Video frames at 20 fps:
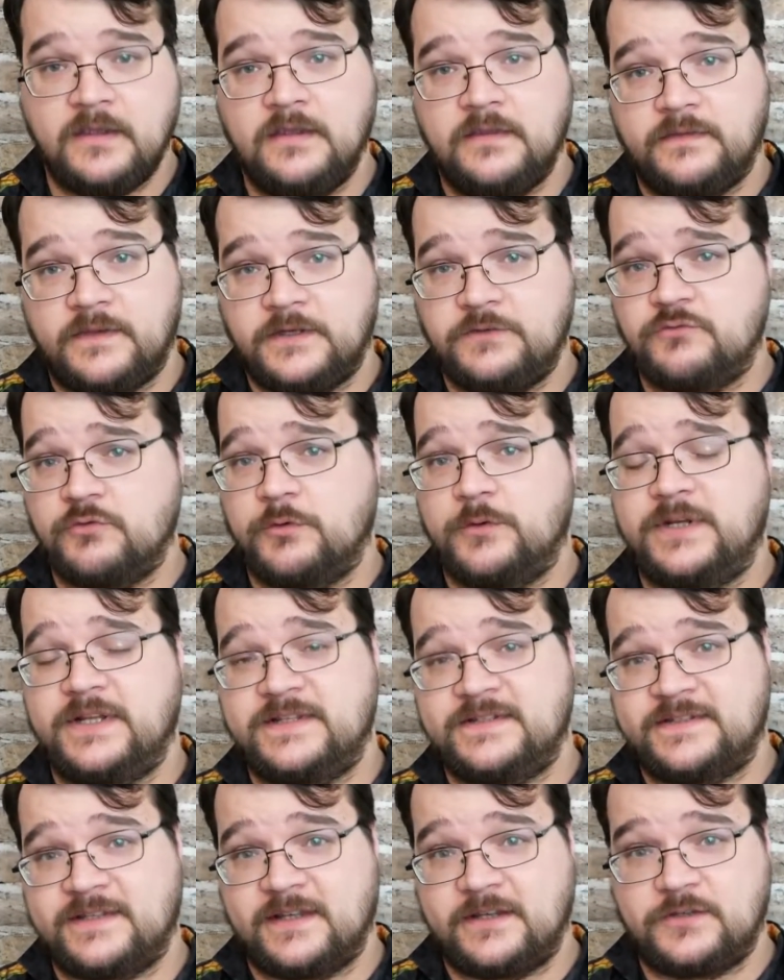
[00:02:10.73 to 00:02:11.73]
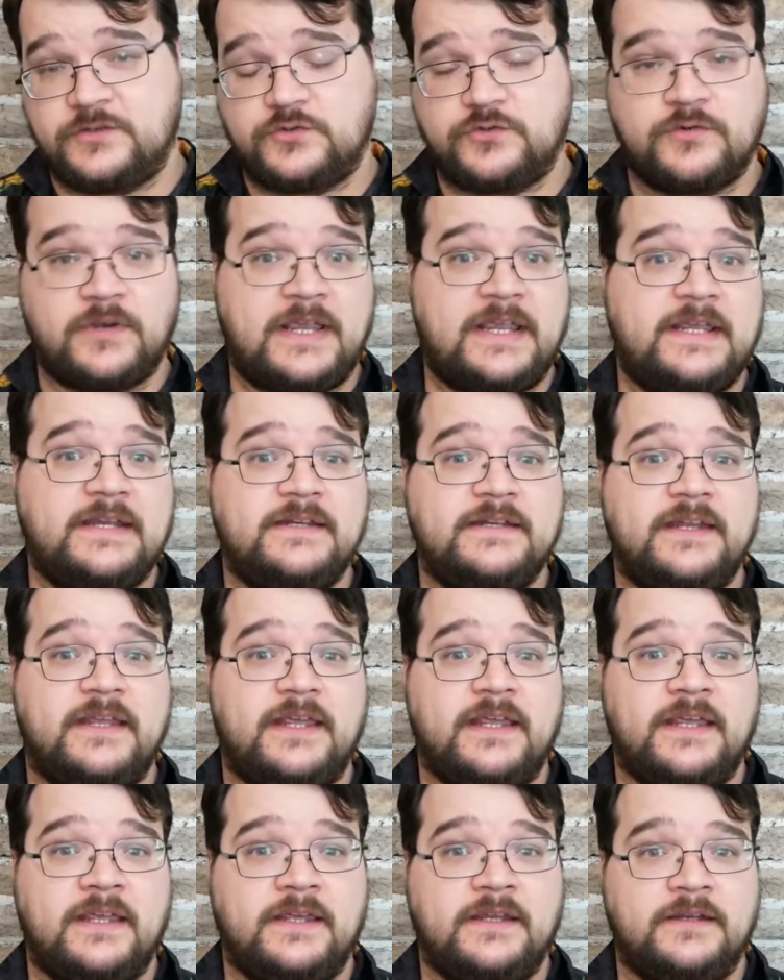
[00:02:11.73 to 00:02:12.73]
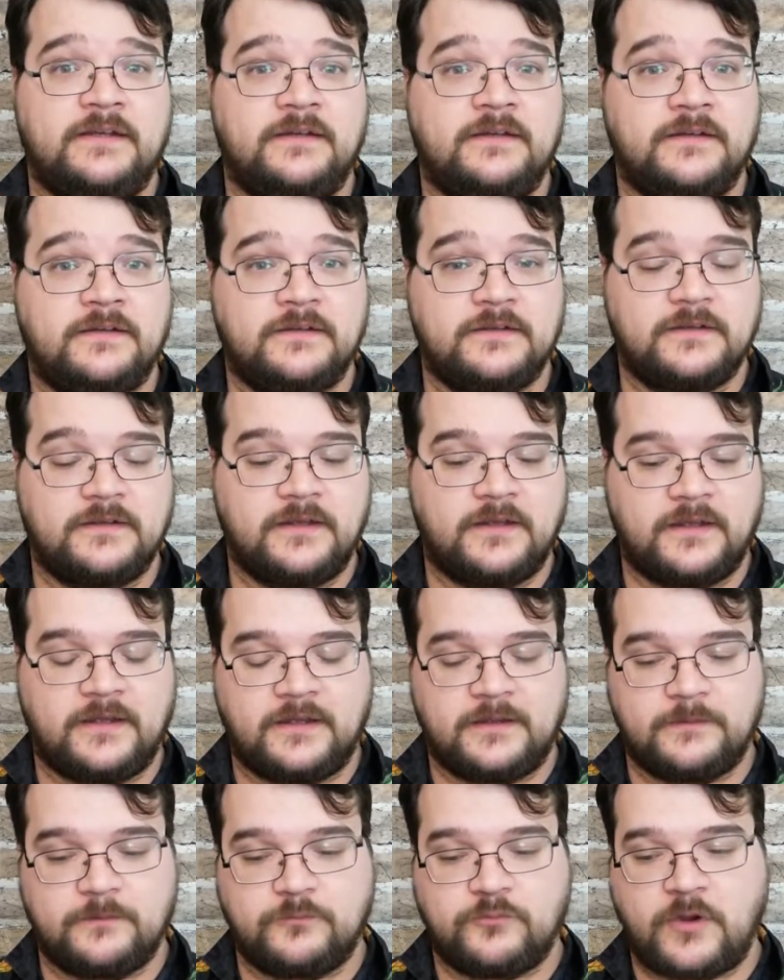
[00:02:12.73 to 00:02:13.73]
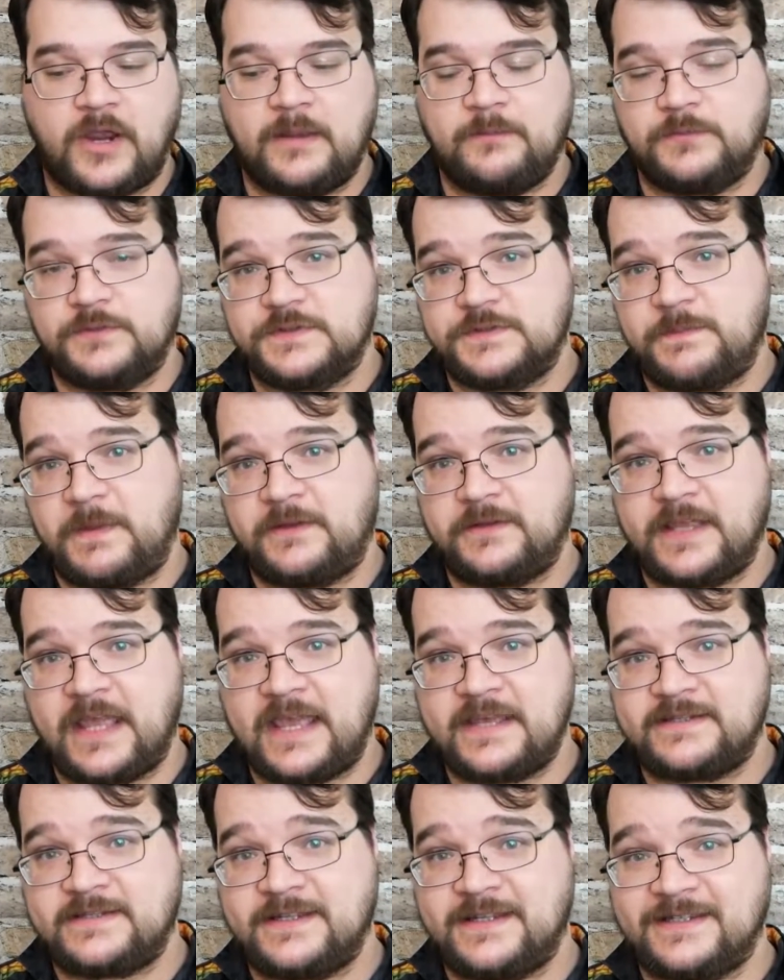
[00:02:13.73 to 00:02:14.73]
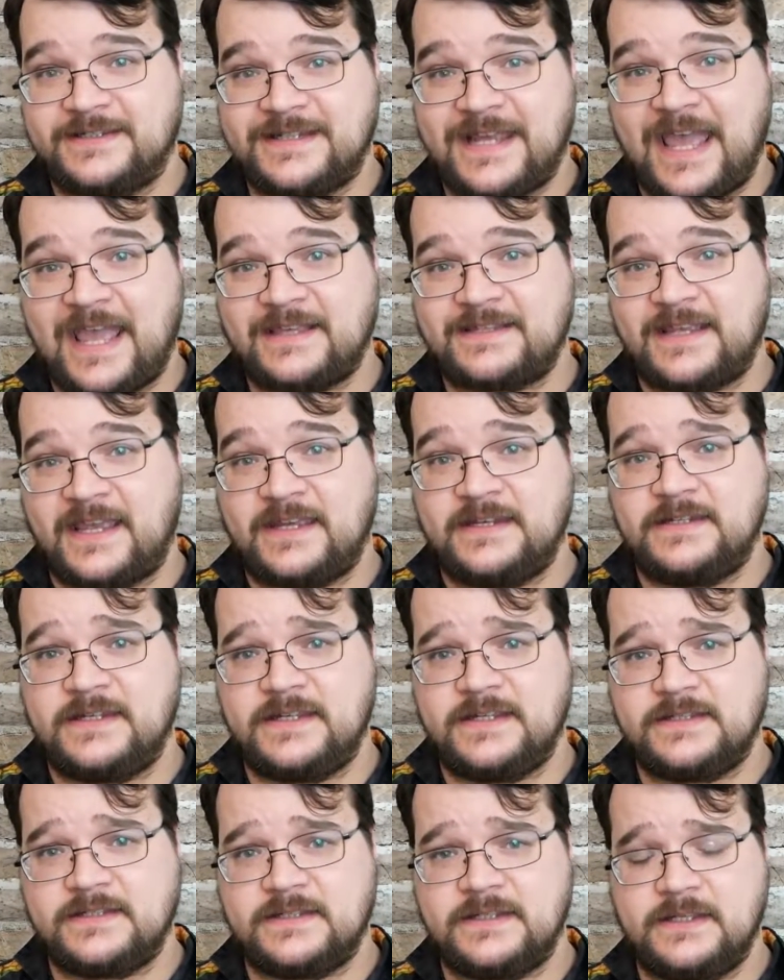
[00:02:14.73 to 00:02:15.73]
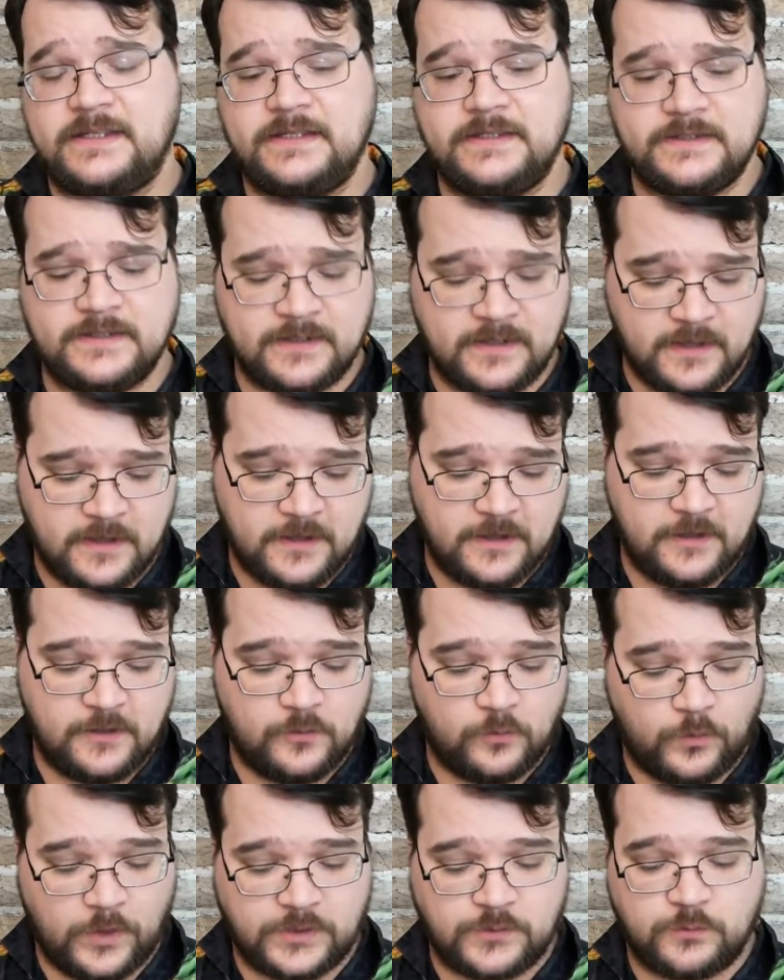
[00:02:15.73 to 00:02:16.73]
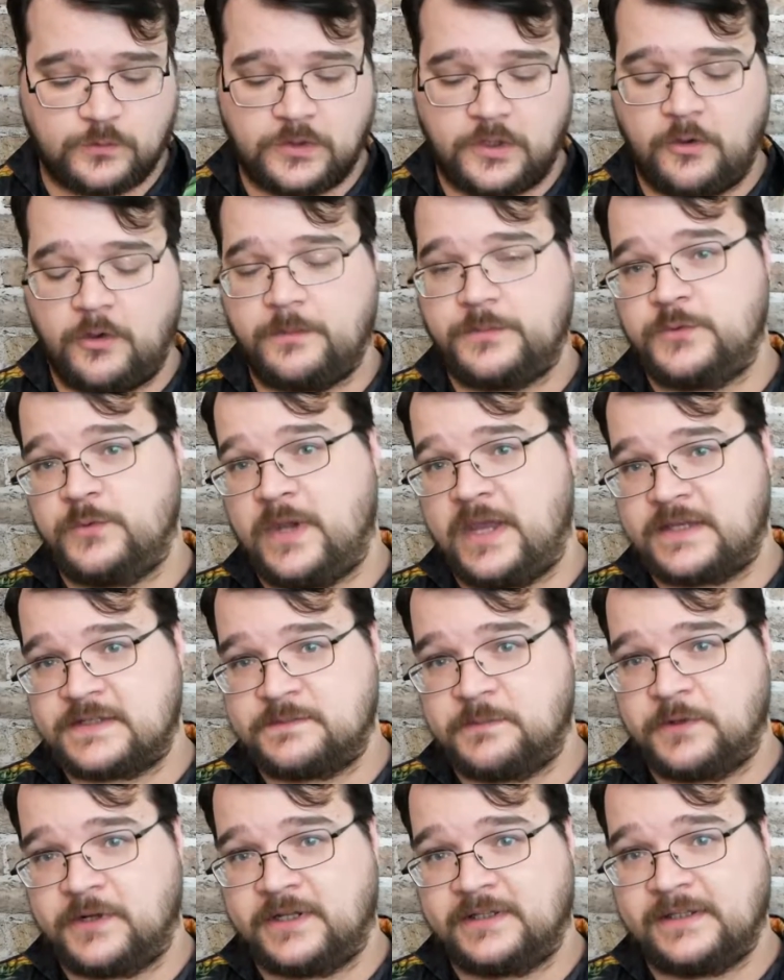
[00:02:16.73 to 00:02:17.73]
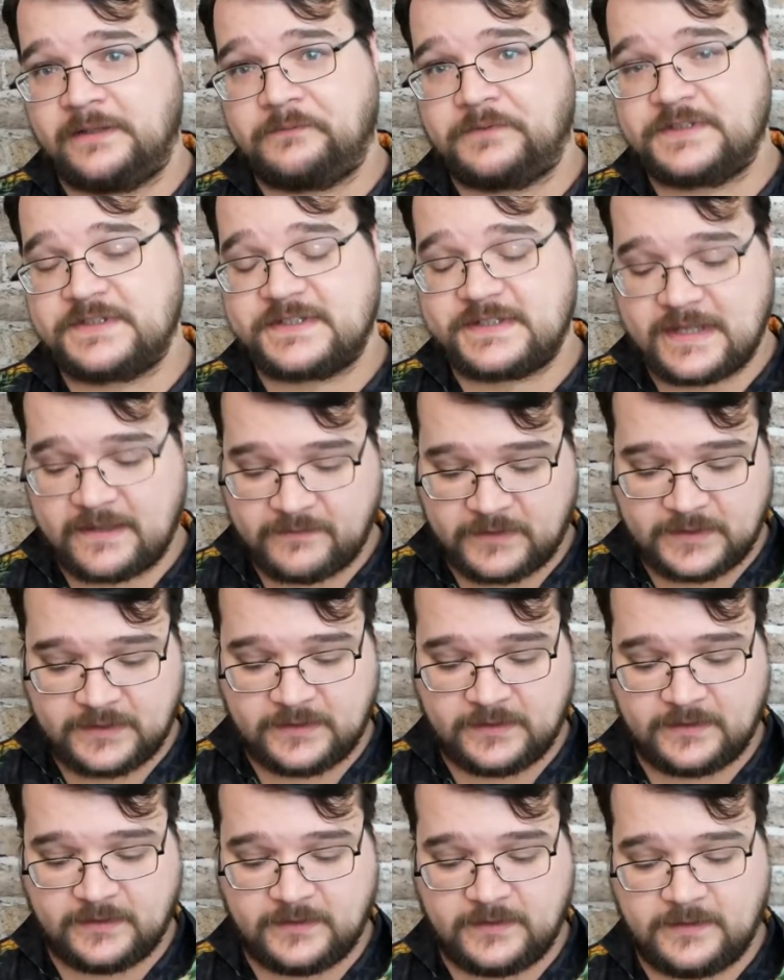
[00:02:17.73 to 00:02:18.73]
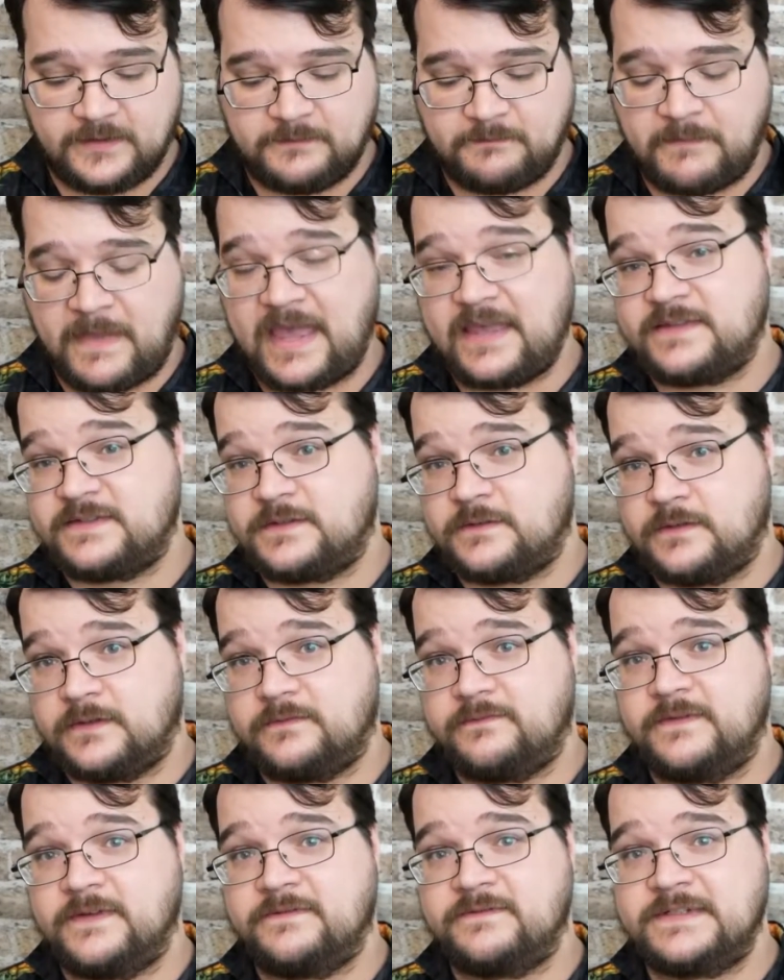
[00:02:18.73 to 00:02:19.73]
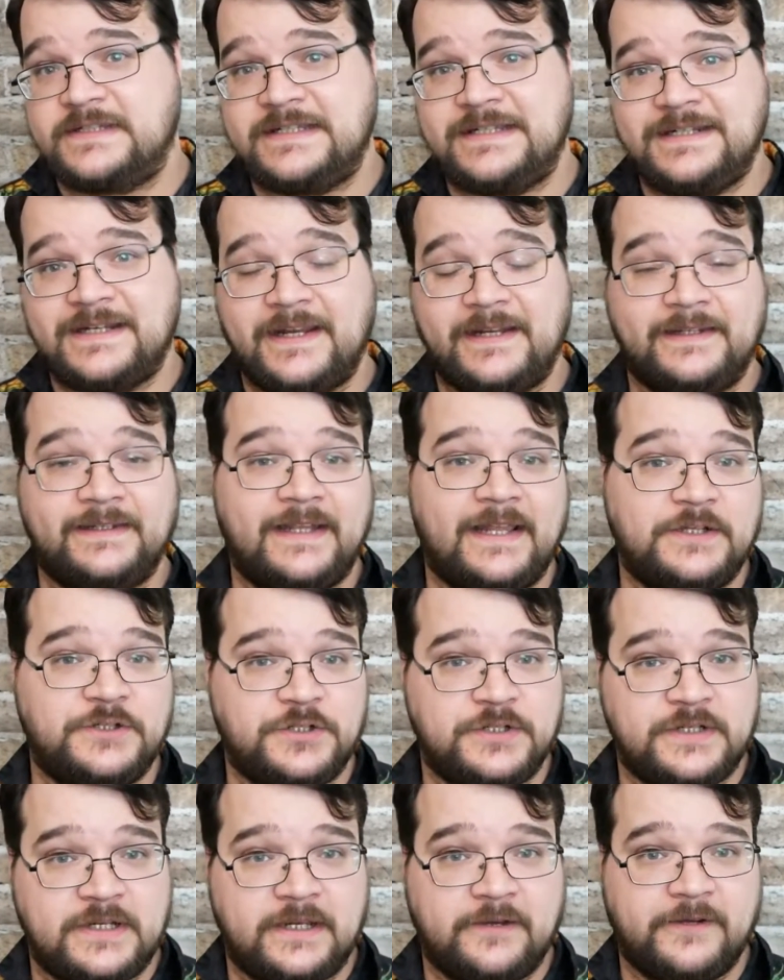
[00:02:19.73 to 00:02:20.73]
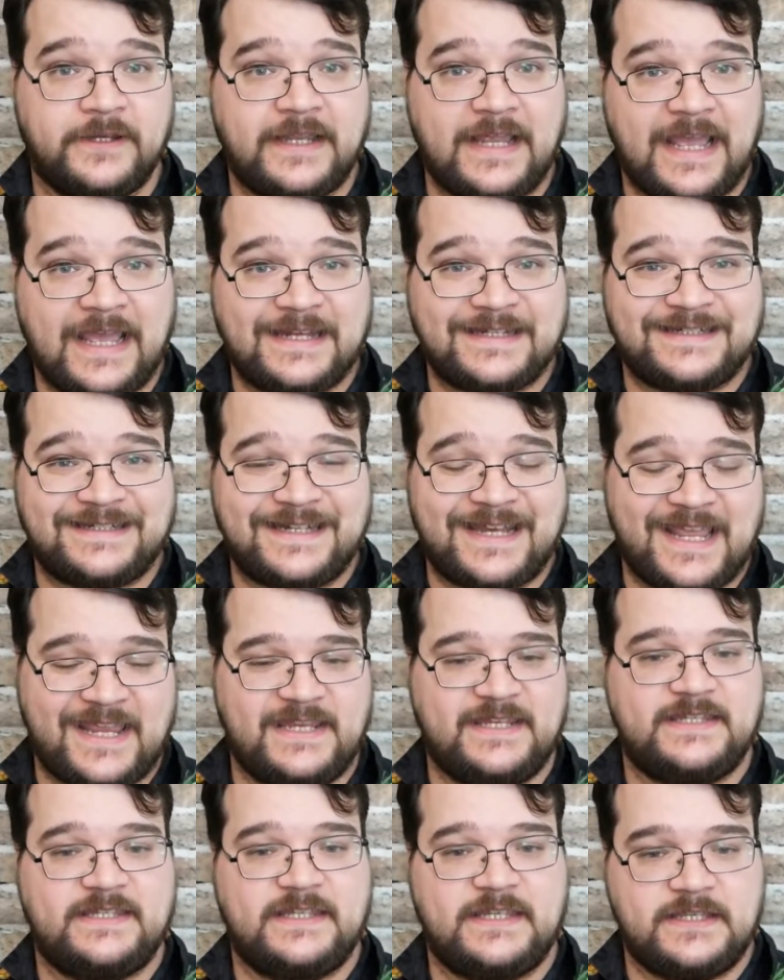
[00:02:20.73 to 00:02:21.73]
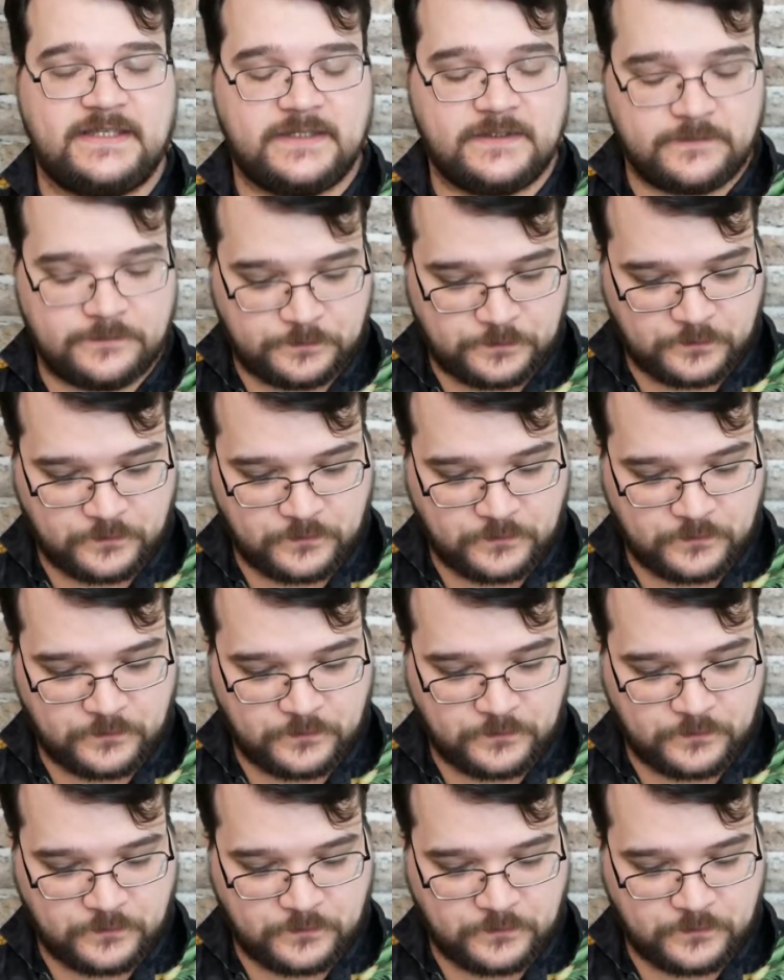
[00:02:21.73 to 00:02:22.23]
The Druid is trained in primal spellcasting attacks and DCs, which will go up to Expert at level 7, Master at 15, and Legendary at 19.